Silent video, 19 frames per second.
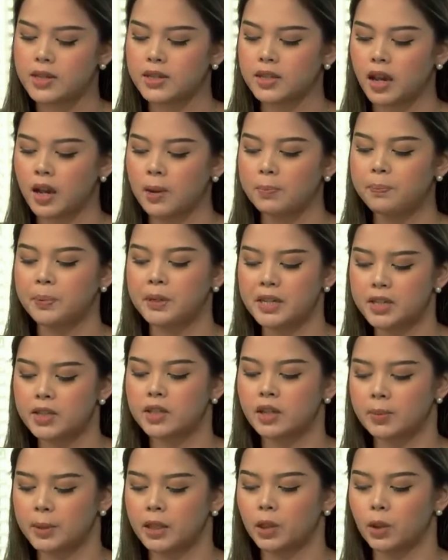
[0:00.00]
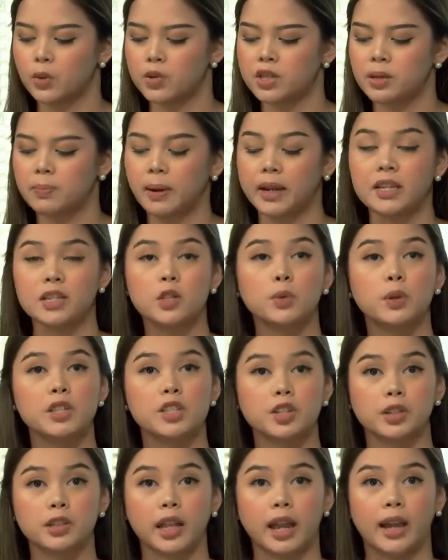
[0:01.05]
uh, peace summit hosted by
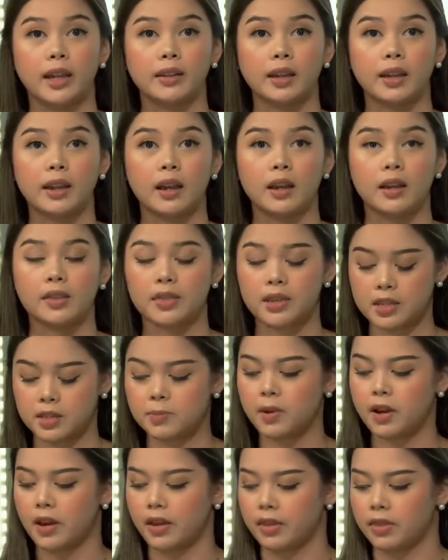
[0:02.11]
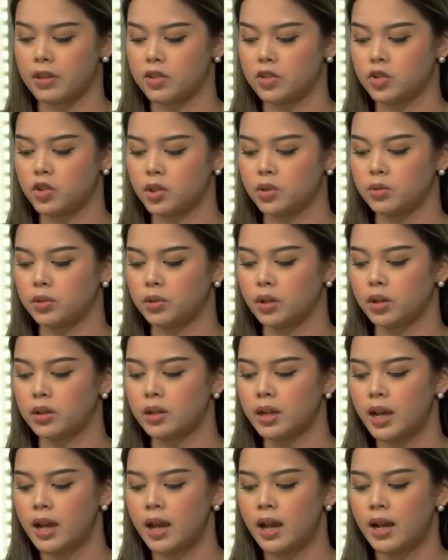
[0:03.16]
Switzerland uh, this month, this June. No?
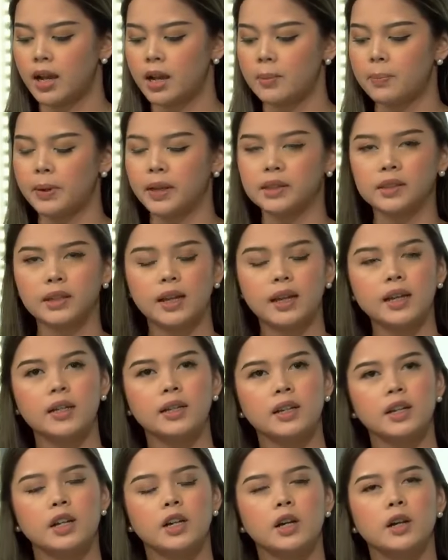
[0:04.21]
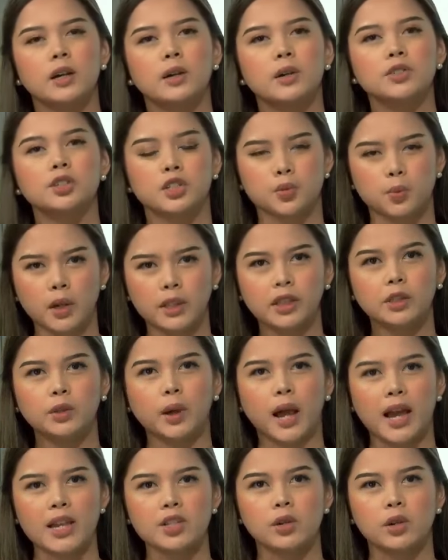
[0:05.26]
Uh, but uh, just wanted to ask
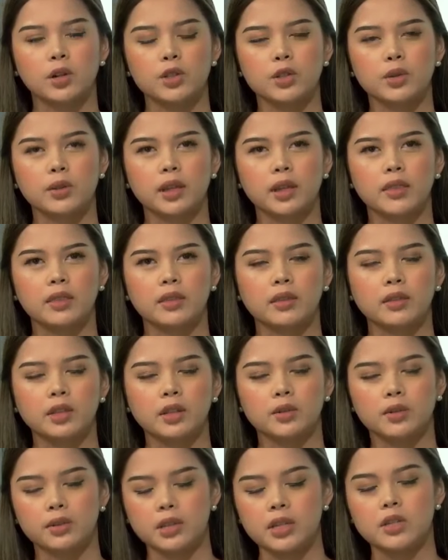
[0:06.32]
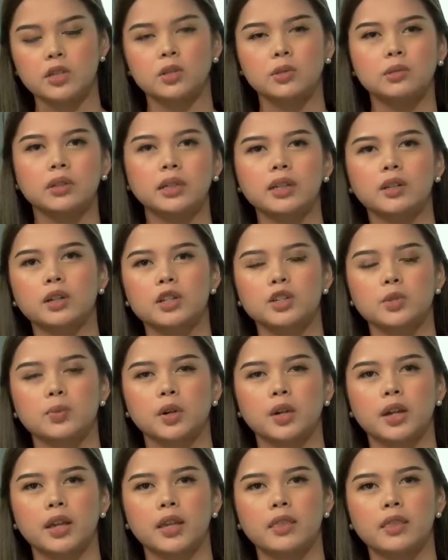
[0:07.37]
also that you know these two leaders were
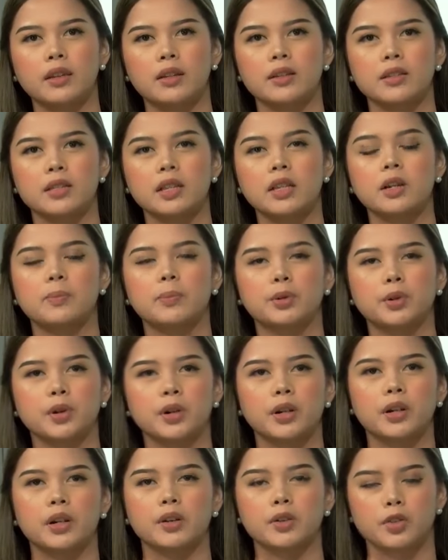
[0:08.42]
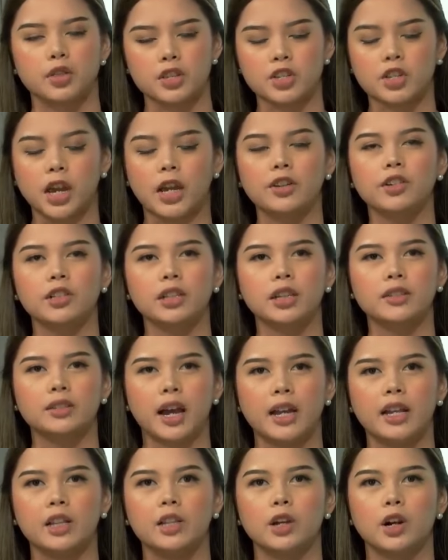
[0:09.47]
in the Singapore or the Shangri-La
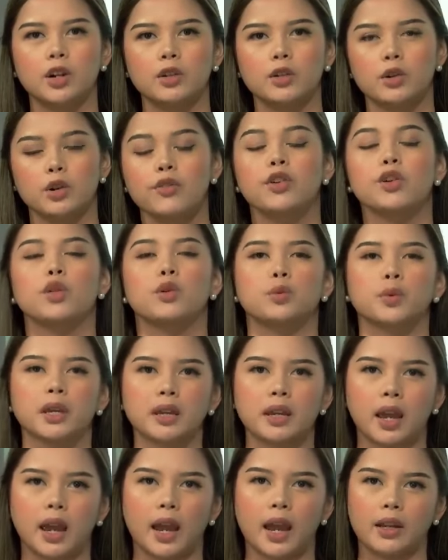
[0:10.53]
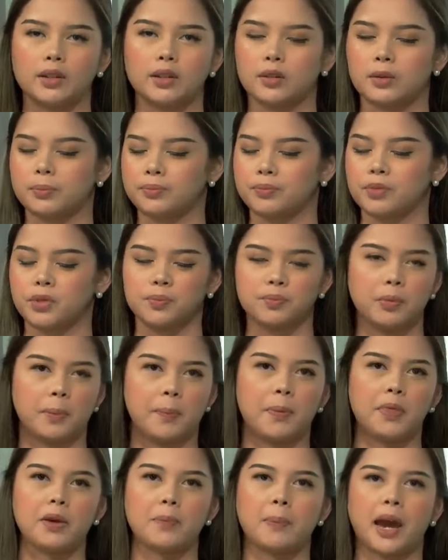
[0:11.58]
dialogue over the weekend, um, the
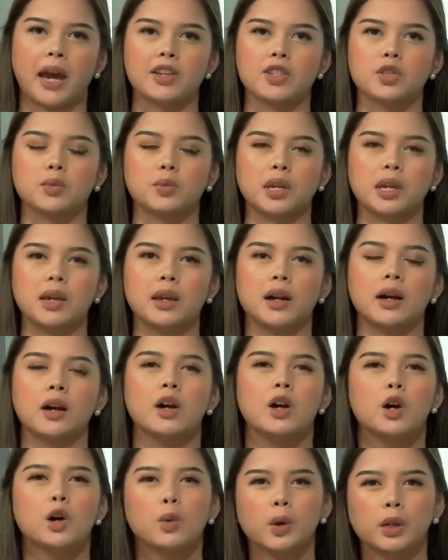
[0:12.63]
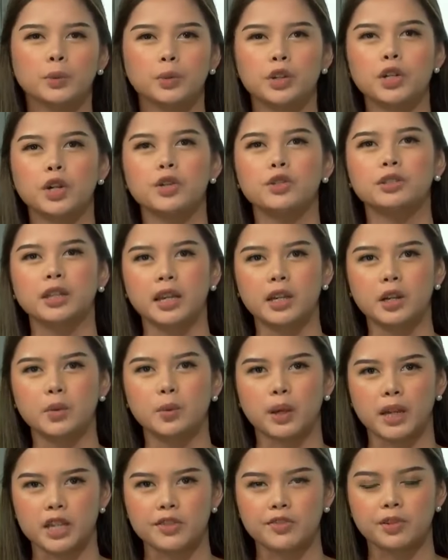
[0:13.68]
past week. Uh, what were your takeaways
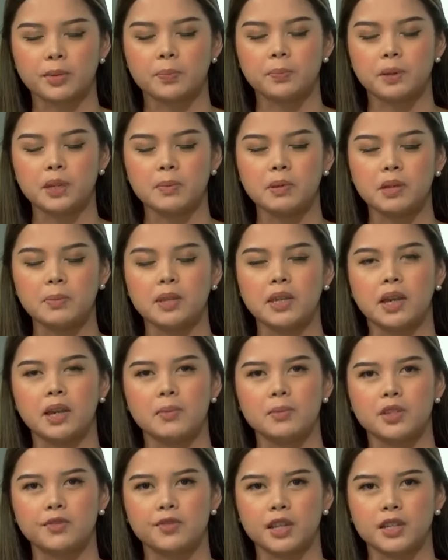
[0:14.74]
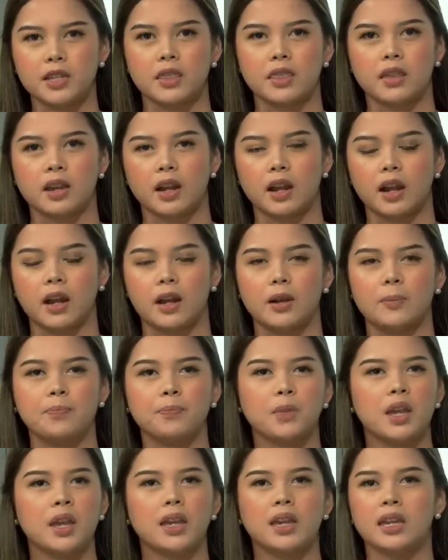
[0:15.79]
from PBBM's visit there?
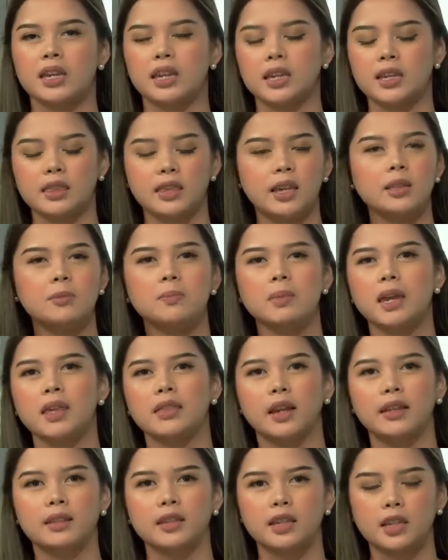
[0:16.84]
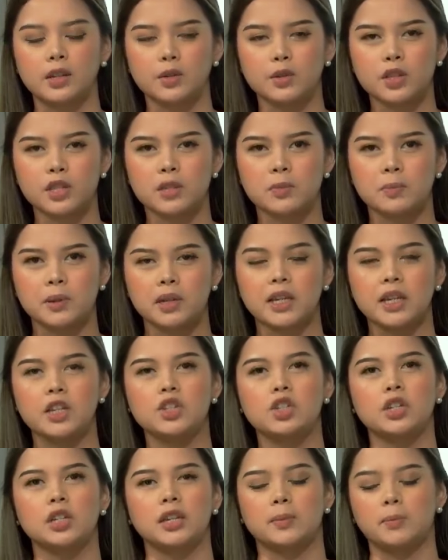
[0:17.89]
He did make that keynote speech. He
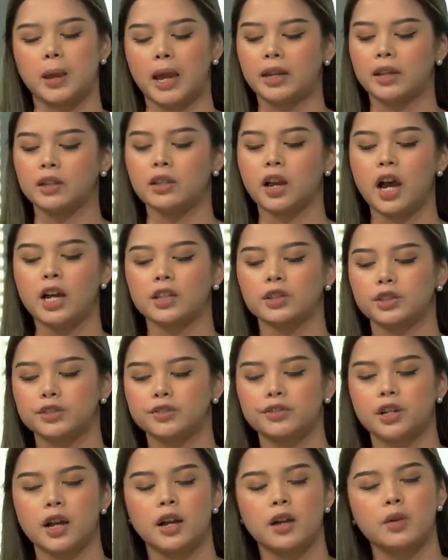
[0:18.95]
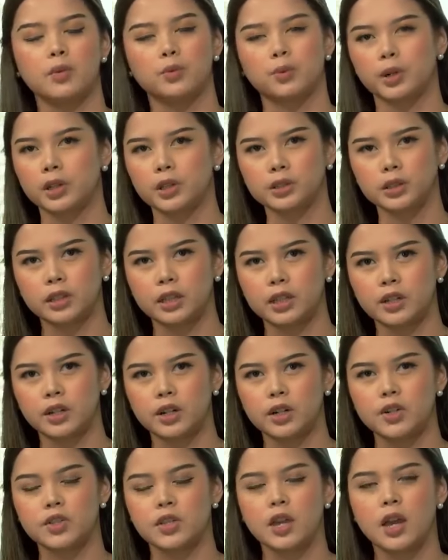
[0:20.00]
met a lot of uh, world leaders.
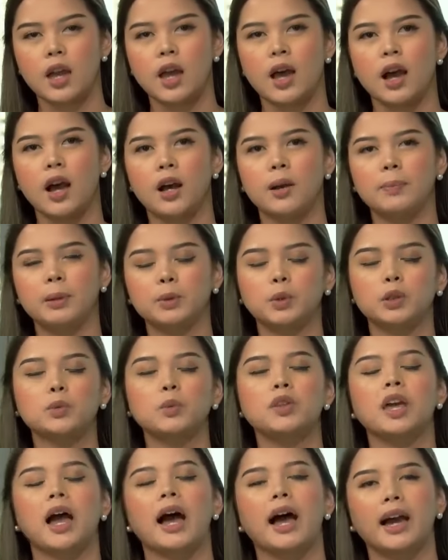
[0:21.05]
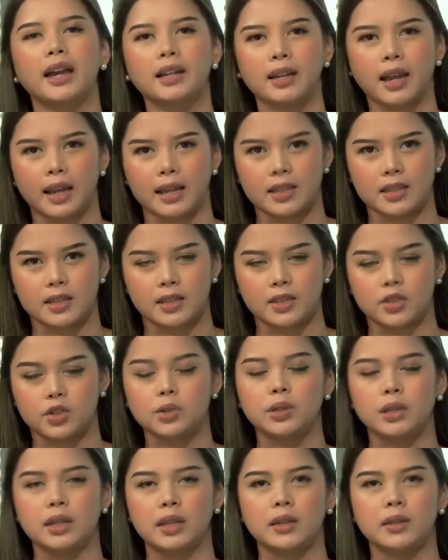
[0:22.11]
Uh, but what were the highlights, uh, Julie?